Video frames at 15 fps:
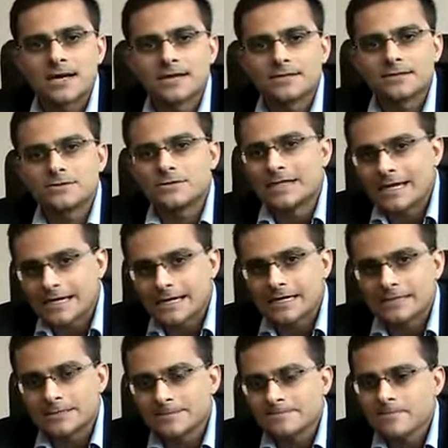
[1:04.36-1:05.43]
2
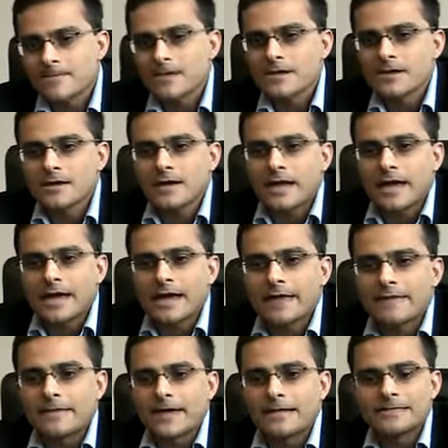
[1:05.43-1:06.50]
decades.
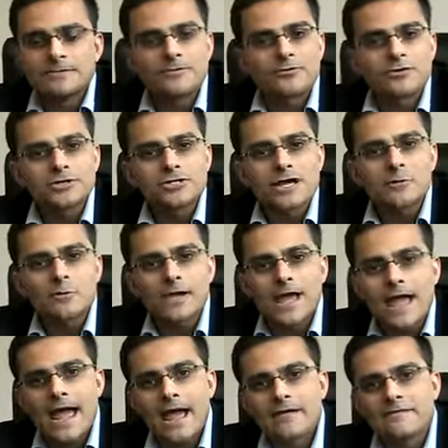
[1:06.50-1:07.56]
And the approach that we
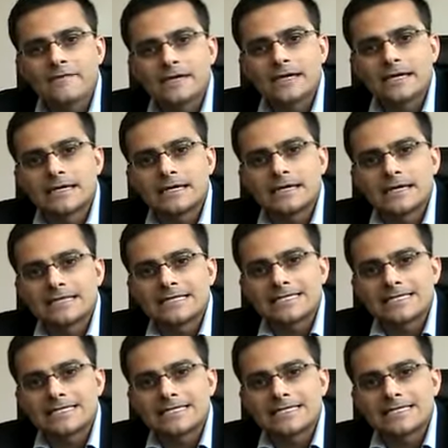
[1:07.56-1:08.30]
have in